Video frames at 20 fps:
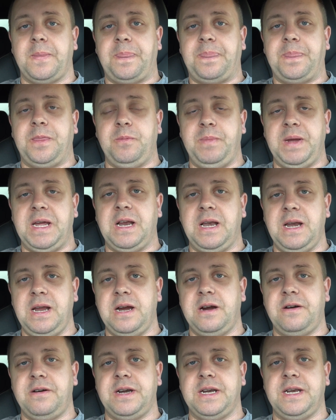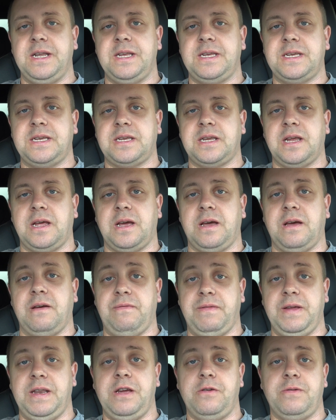to be clear, this
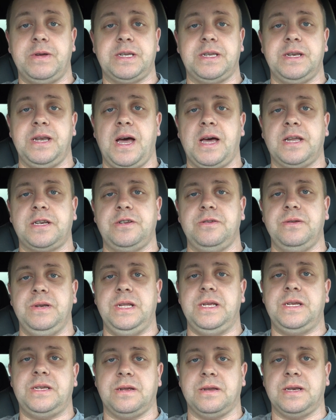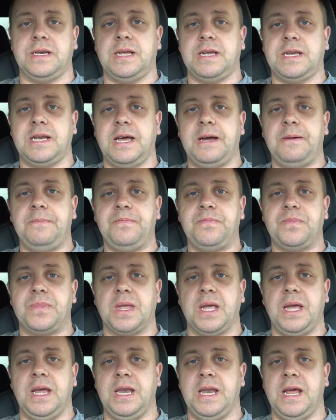video is not to diss on Tesla
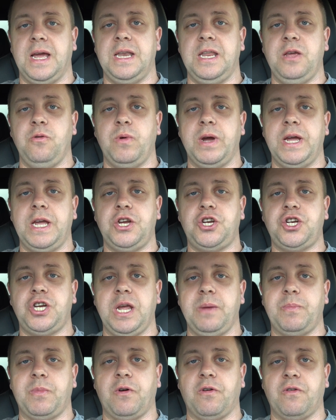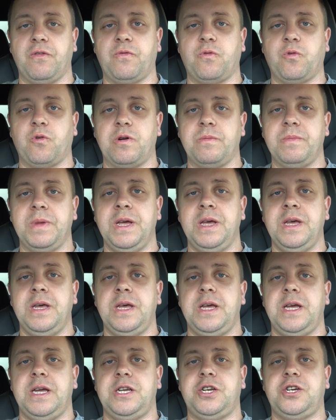in any way, shape or form.
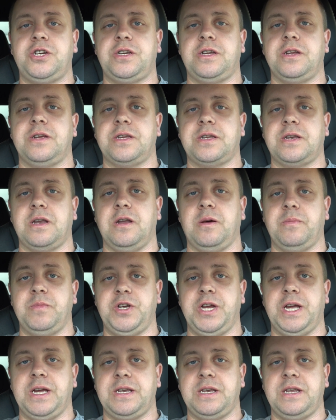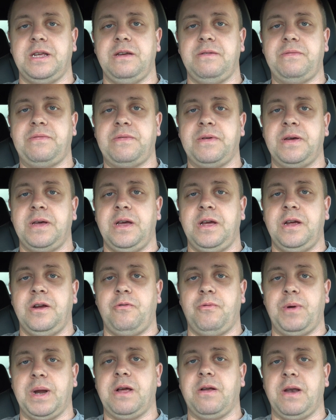It's just an objective
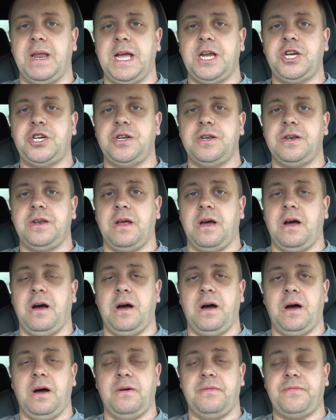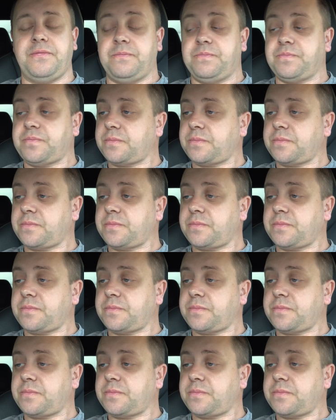recollection of